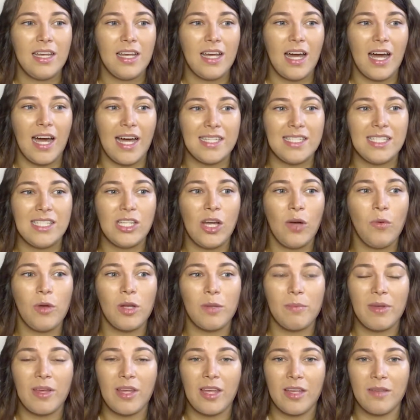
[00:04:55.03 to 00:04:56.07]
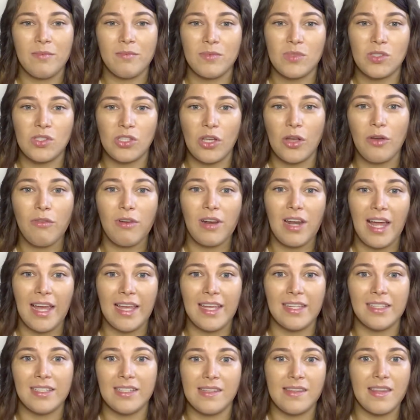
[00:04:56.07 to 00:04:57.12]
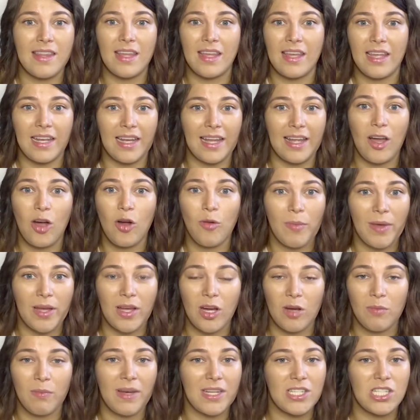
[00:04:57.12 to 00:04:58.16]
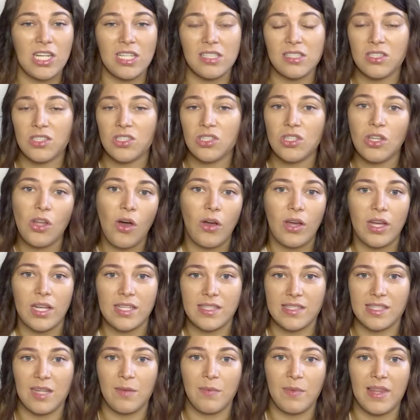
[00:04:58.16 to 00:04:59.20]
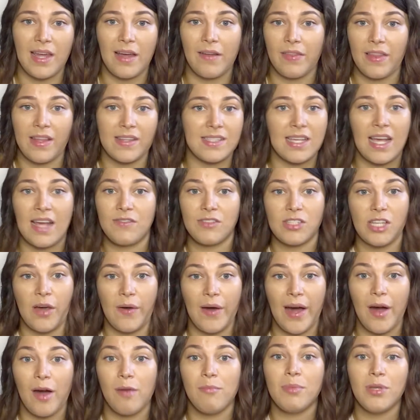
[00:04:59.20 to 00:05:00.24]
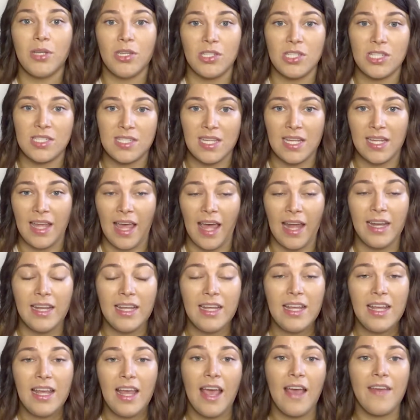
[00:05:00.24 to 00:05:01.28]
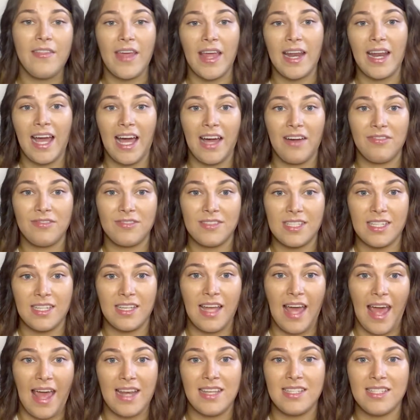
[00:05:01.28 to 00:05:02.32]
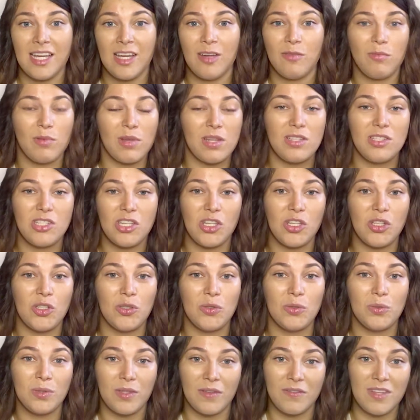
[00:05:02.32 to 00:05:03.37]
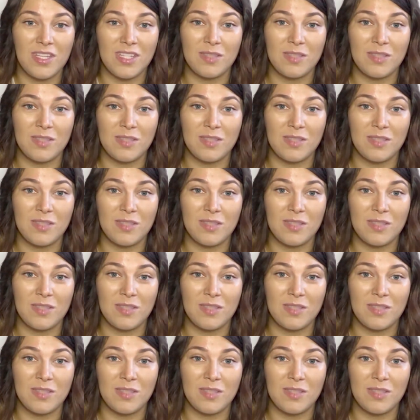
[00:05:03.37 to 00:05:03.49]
I did not want to become so reliant, thinking like, oh my god, my child is not going to sleep without this, I have to go out and purchase it again, and then have to end up with 2 of these